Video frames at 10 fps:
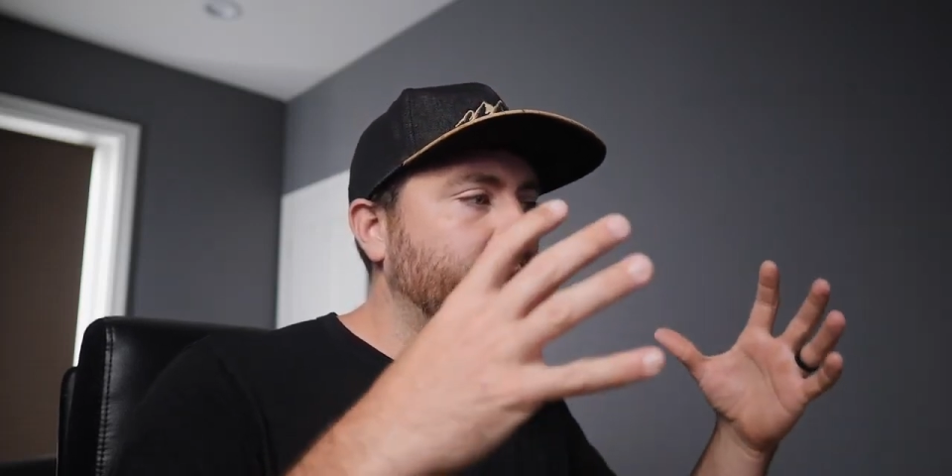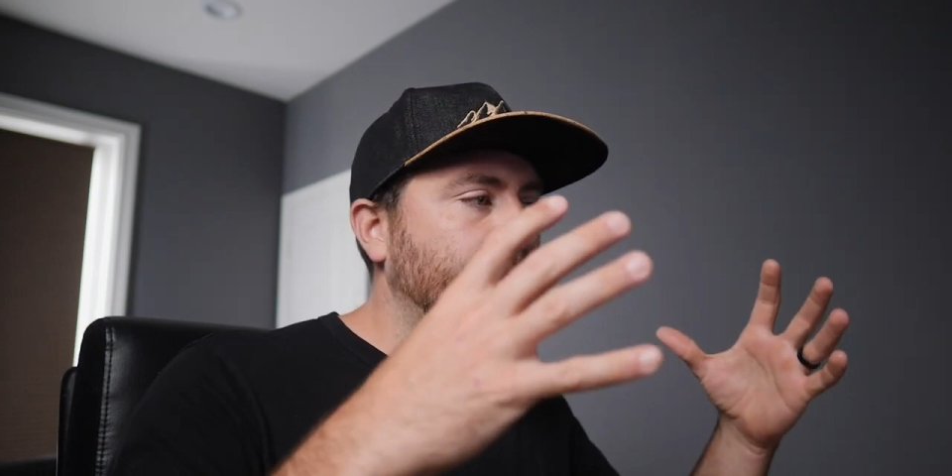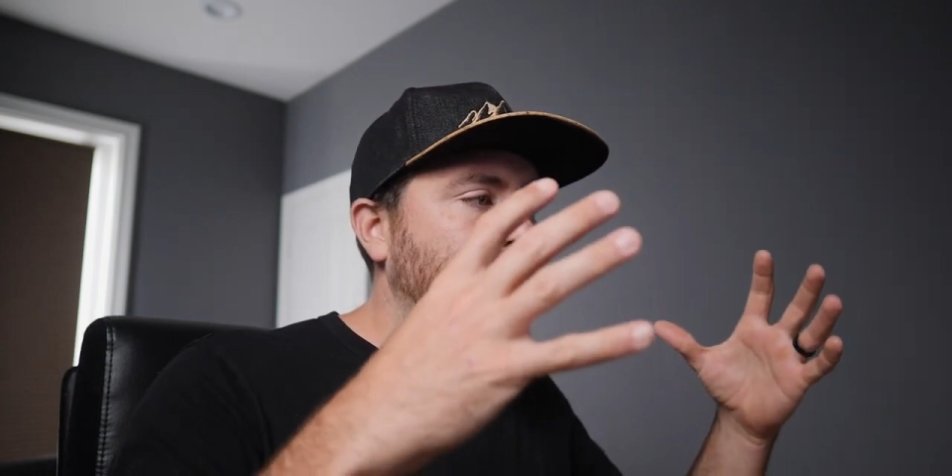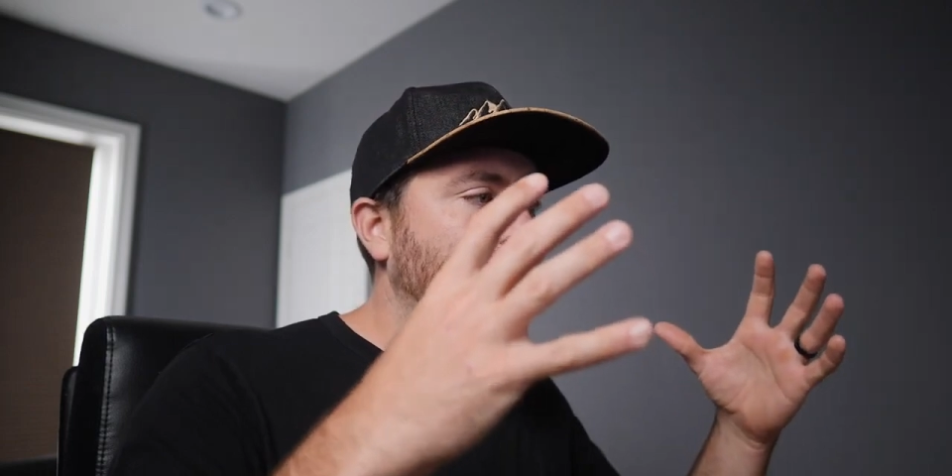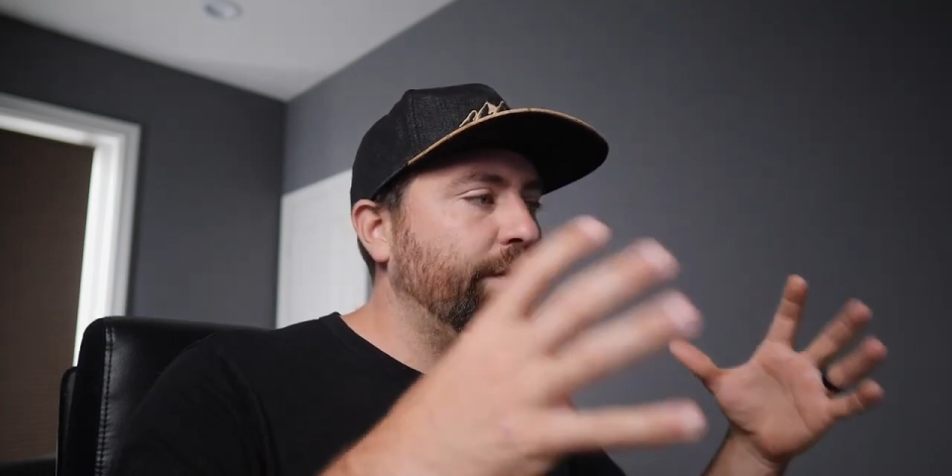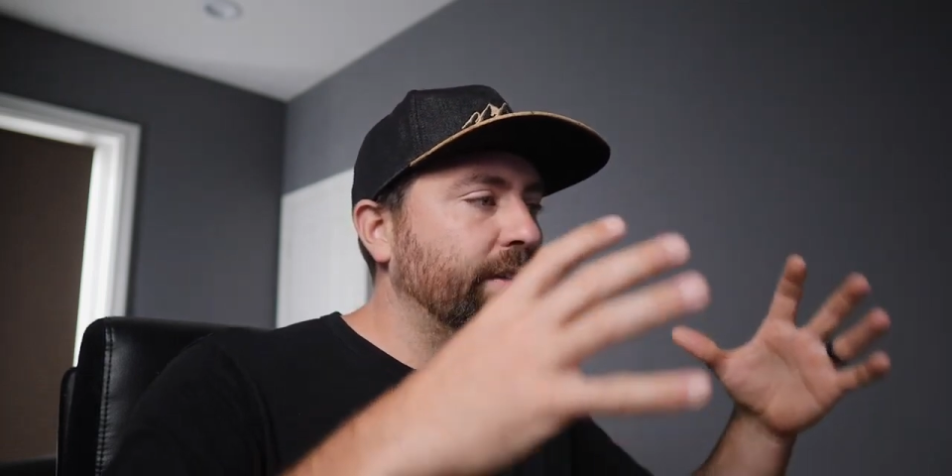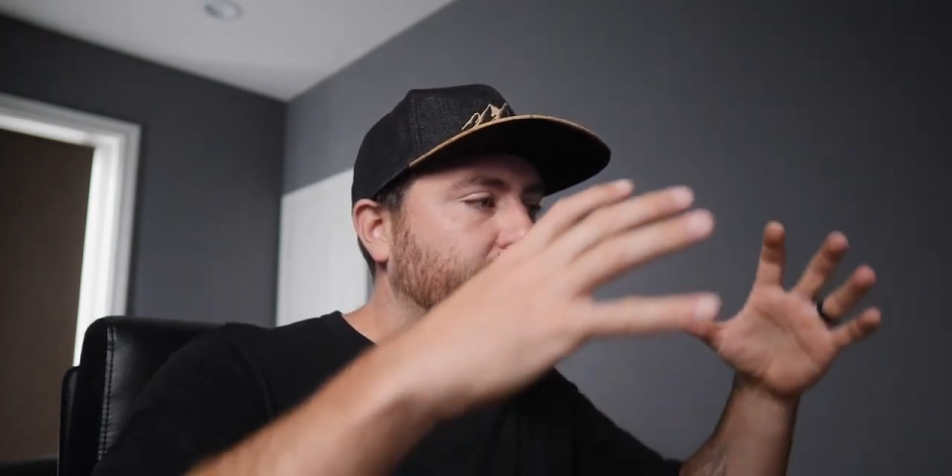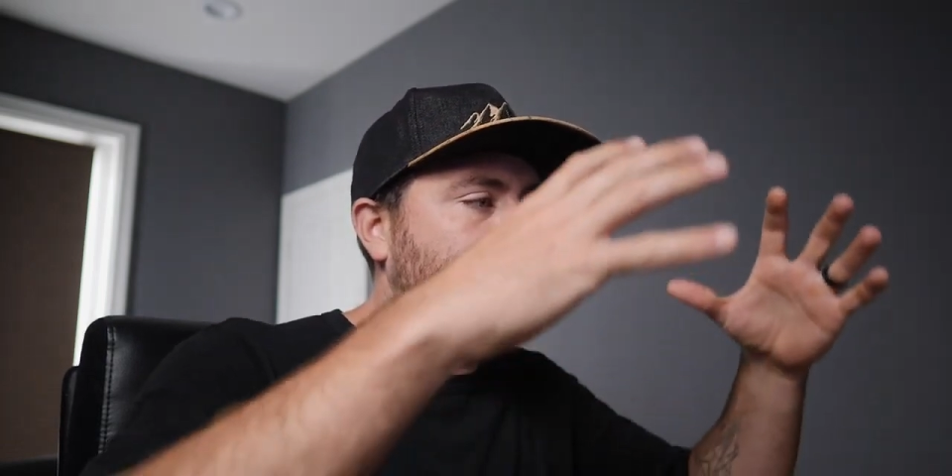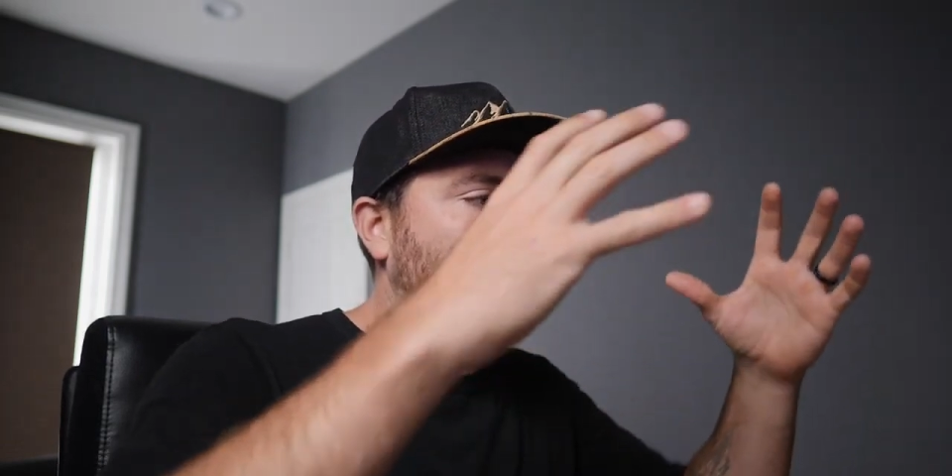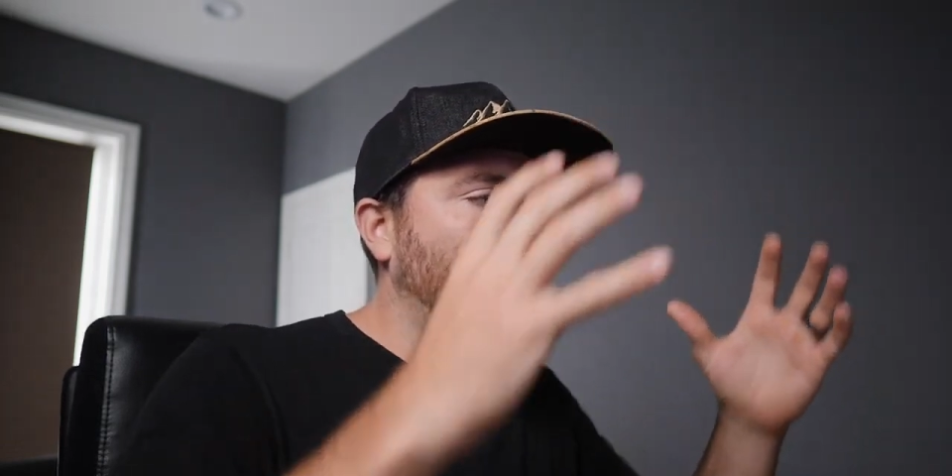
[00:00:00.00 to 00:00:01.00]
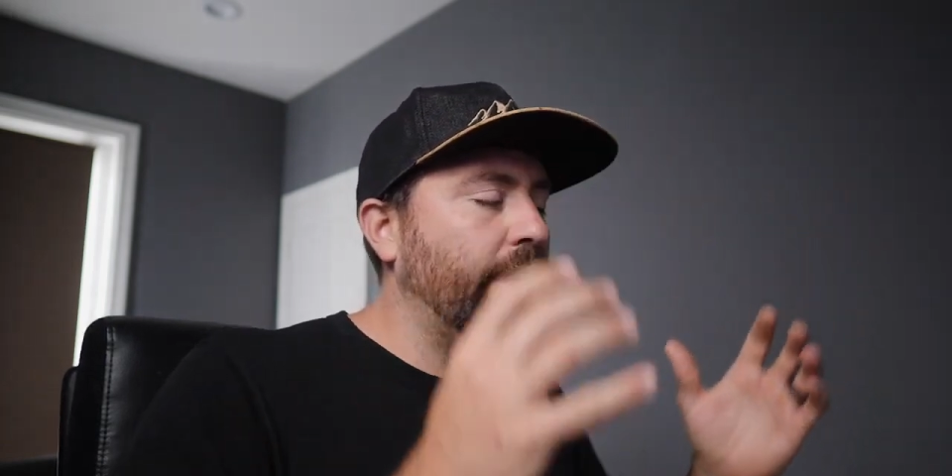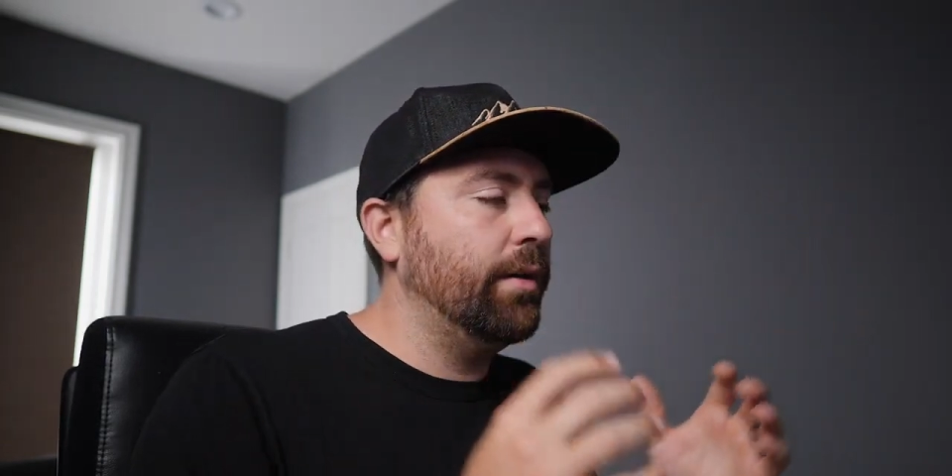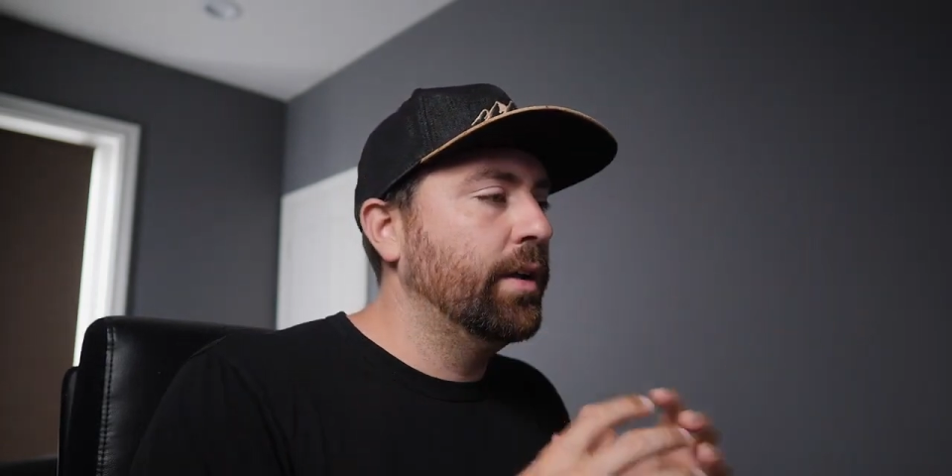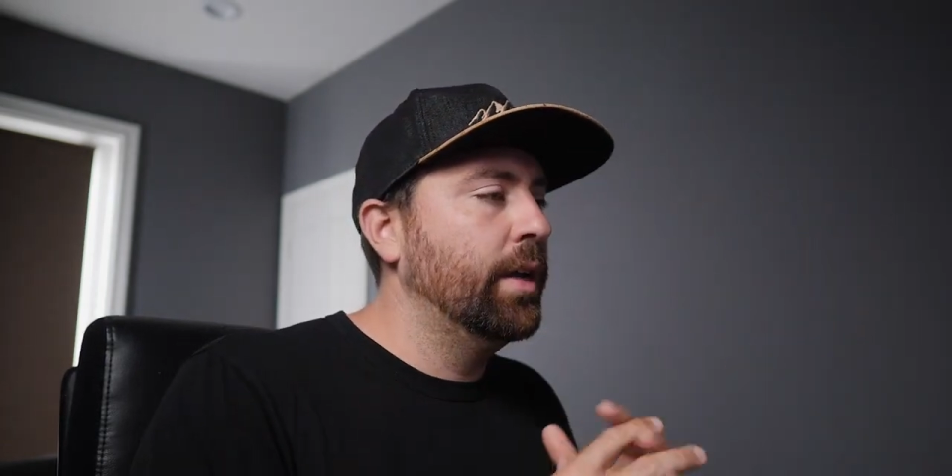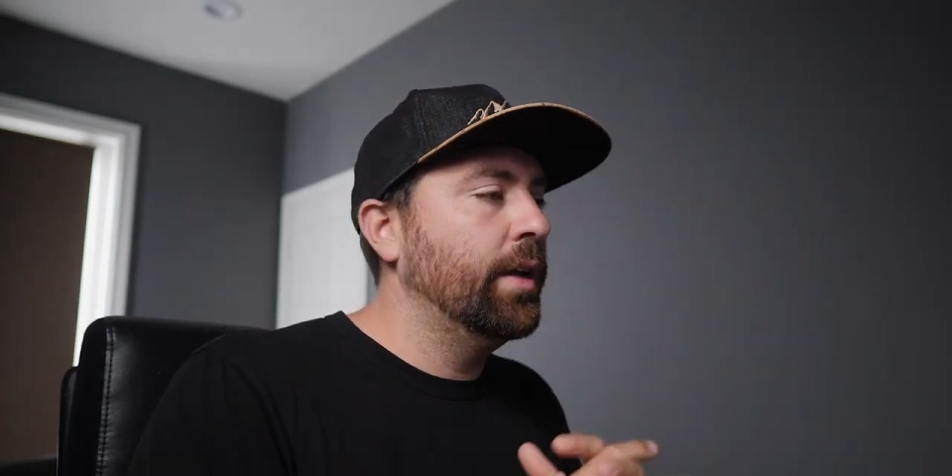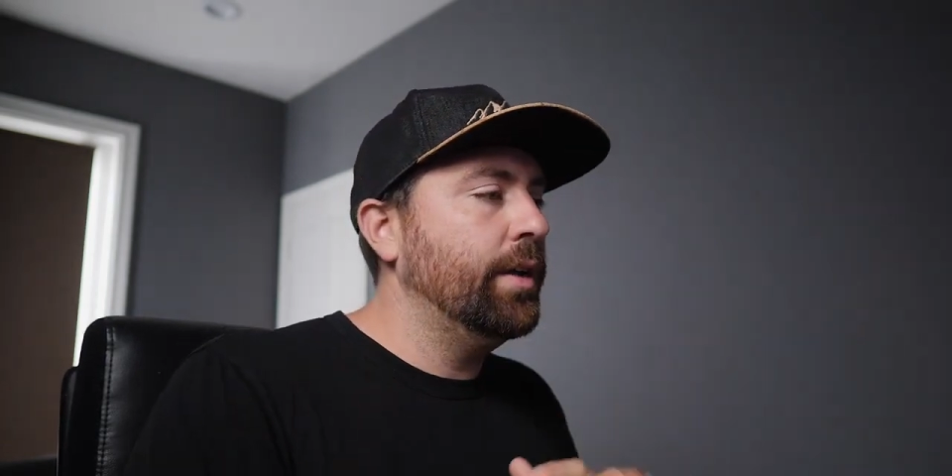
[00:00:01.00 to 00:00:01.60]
this emphasis around,